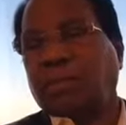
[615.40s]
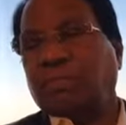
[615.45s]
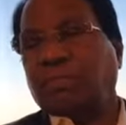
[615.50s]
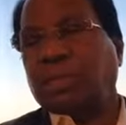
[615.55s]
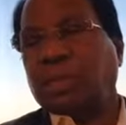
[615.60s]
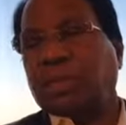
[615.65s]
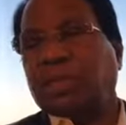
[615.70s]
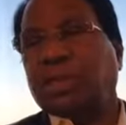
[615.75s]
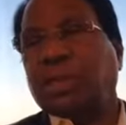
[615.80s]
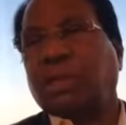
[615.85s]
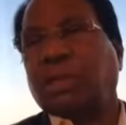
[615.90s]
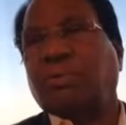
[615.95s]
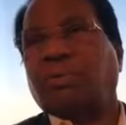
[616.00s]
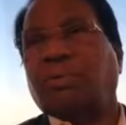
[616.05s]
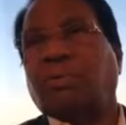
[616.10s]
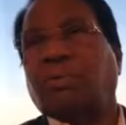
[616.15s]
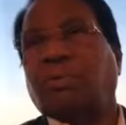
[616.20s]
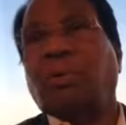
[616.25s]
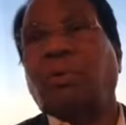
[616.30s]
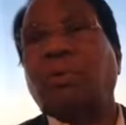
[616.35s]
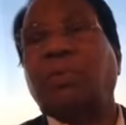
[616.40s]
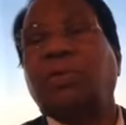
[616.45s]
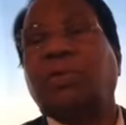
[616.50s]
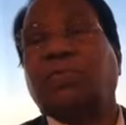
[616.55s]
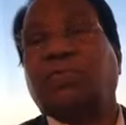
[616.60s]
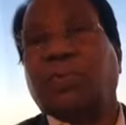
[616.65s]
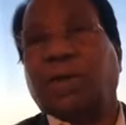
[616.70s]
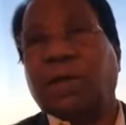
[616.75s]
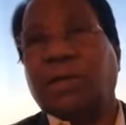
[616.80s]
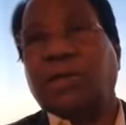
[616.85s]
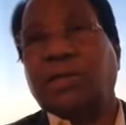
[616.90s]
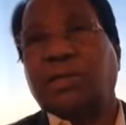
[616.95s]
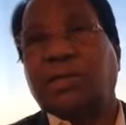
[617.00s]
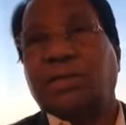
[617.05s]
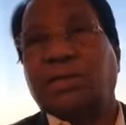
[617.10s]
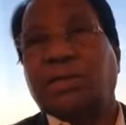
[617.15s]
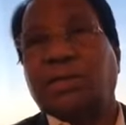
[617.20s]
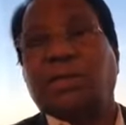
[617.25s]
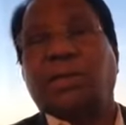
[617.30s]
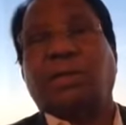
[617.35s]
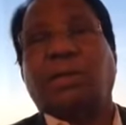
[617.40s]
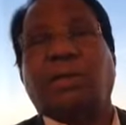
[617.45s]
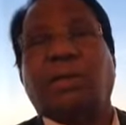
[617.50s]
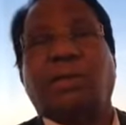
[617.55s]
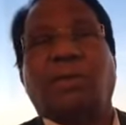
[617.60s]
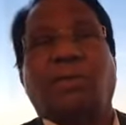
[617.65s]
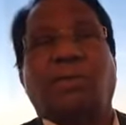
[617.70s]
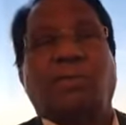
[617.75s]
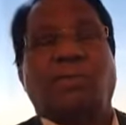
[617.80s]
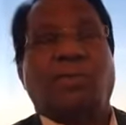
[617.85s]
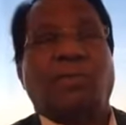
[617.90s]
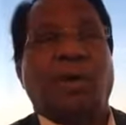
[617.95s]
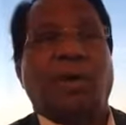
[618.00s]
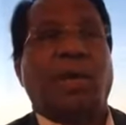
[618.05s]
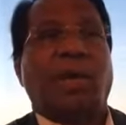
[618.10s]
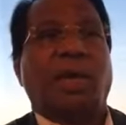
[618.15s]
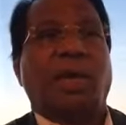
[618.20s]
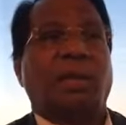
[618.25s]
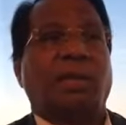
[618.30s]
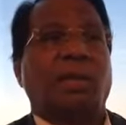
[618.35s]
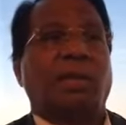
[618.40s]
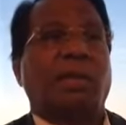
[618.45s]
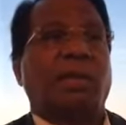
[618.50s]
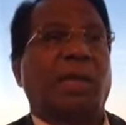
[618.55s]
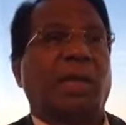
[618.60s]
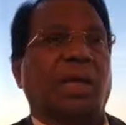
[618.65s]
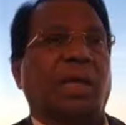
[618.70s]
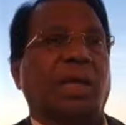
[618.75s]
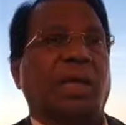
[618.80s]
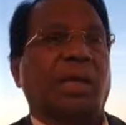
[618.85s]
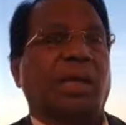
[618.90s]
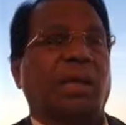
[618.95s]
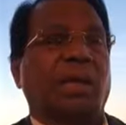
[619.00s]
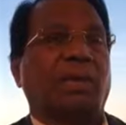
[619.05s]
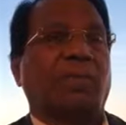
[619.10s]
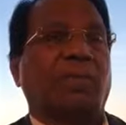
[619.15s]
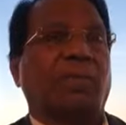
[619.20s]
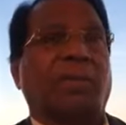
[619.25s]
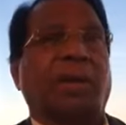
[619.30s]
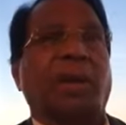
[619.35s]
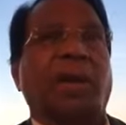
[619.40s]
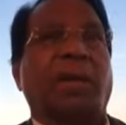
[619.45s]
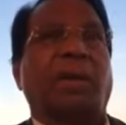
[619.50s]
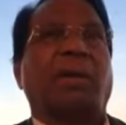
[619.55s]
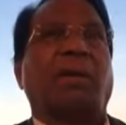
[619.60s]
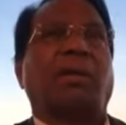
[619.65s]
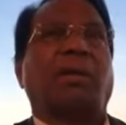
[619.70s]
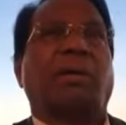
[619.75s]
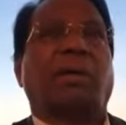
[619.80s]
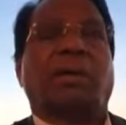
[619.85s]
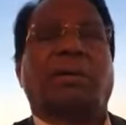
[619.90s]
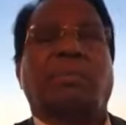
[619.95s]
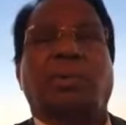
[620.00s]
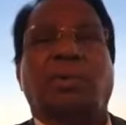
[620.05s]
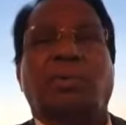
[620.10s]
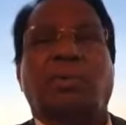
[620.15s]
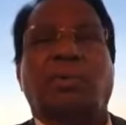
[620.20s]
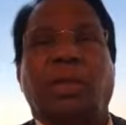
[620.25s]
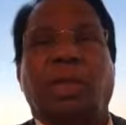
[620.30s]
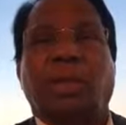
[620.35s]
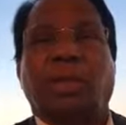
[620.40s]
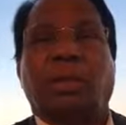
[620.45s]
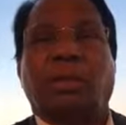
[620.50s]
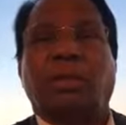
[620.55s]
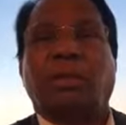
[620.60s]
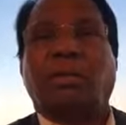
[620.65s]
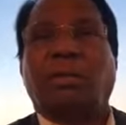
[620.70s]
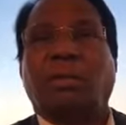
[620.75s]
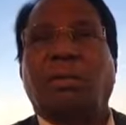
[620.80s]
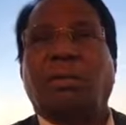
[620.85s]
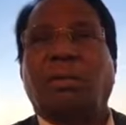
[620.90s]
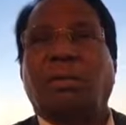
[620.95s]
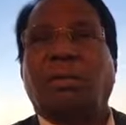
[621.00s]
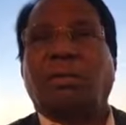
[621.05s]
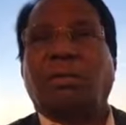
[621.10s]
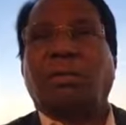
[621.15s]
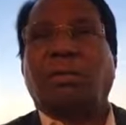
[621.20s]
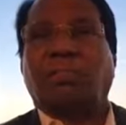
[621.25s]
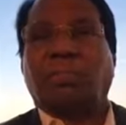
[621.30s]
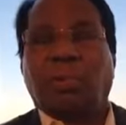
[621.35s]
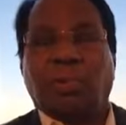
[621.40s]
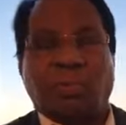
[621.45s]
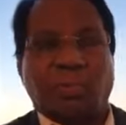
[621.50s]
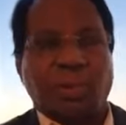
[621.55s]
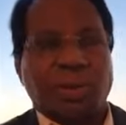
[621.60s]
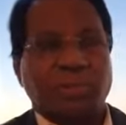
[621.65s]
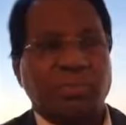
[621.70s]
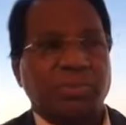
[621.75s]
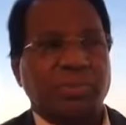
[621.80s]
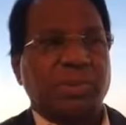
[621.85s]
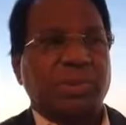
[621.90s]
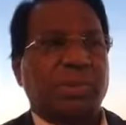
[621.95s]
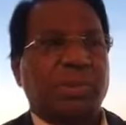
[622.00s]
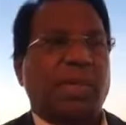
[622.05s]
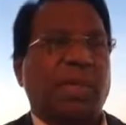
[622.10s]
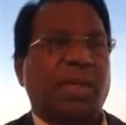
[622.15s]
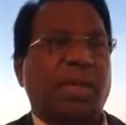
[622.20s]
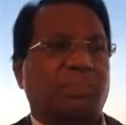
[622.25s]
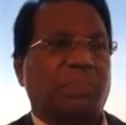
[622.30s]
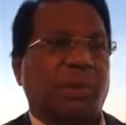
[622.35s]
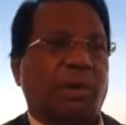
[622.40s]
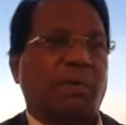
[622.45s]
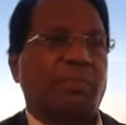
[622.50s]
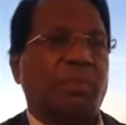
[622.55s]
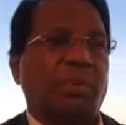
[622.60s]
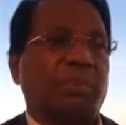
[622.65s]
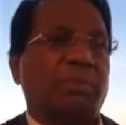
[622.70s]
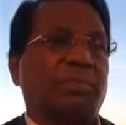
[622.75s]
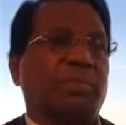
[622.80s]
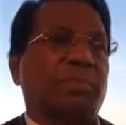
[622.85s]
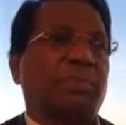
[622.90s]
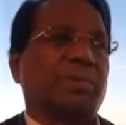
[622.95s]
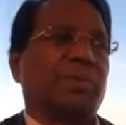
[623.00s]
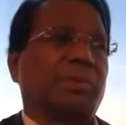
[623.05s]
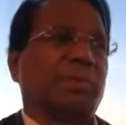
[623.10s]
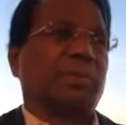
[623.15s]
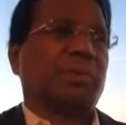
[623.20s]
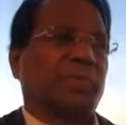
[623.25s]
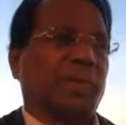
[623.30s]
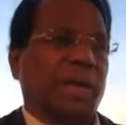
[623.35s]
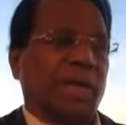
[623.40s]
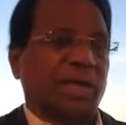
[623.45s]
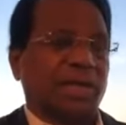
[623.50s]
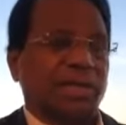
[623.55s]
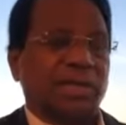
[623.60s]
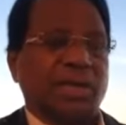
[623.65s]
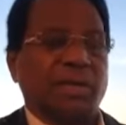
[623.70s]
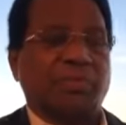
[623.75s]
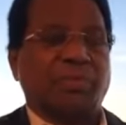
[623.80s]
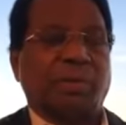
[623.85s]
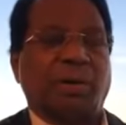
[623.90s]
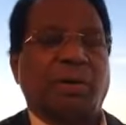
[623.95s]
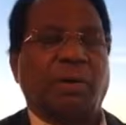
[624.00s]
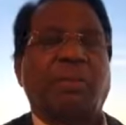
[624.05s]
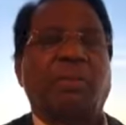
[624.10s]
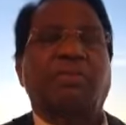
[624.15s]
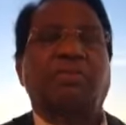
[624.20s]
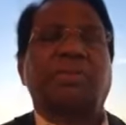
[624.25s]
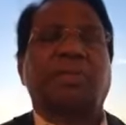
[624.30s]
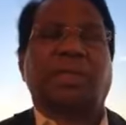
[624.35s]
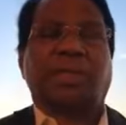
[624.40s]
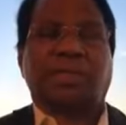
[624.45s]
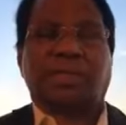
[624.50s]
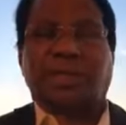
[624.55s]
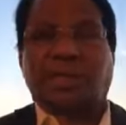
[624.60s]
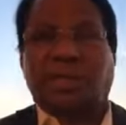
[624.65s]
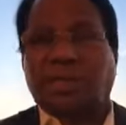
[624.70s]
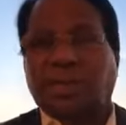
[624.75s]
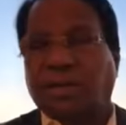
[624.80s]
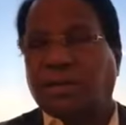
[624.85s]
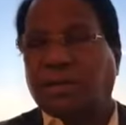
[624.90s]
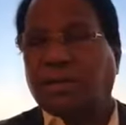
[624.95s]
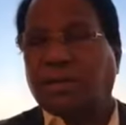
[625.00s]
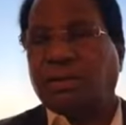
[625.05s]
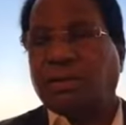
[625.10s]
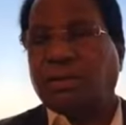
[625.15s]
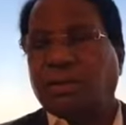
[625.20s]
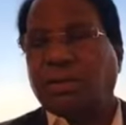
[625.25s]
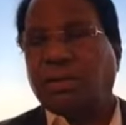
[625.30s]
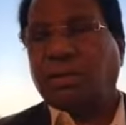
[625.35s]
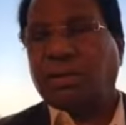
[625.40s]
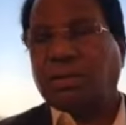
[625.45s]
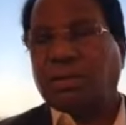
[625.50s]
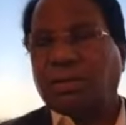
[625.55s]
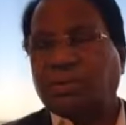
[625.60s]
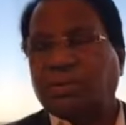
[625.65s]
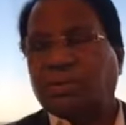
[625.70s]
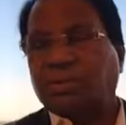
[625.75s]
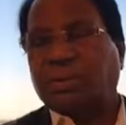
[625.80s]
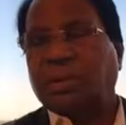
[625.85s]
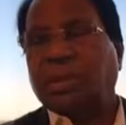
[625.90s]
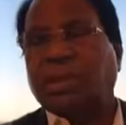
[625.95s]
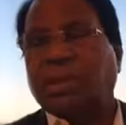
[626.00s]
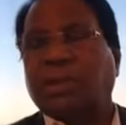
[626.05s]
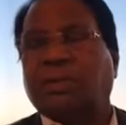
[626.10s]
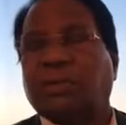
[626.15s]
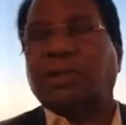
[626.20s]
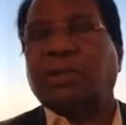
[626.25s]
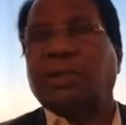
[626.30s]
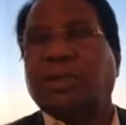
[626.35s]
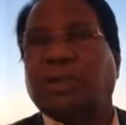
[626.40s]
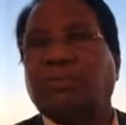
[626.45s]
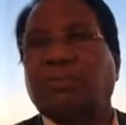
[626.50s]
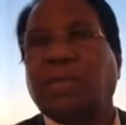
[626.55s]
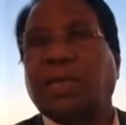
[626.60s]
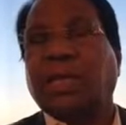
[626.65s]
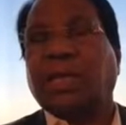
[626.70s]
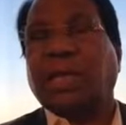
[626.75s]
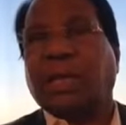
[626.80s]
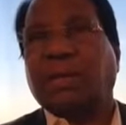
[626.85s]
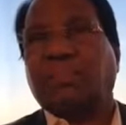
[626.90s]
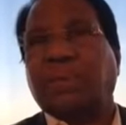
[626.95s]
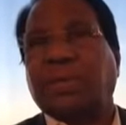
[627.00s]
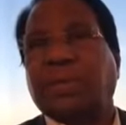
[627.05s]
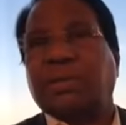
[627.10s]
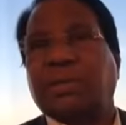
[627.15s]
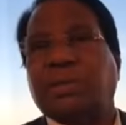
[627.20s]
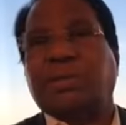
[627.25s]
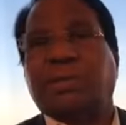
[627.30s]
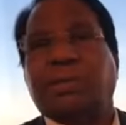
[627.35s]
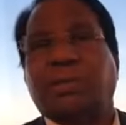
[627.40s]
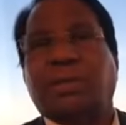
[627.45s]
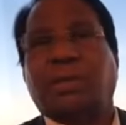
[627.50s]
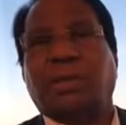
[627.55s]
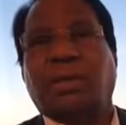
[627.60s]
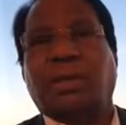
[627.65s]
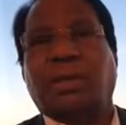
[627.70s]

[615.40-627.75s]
must have close friends where they can confide about their problems, health problems, financial problems, etc. So that when something happens,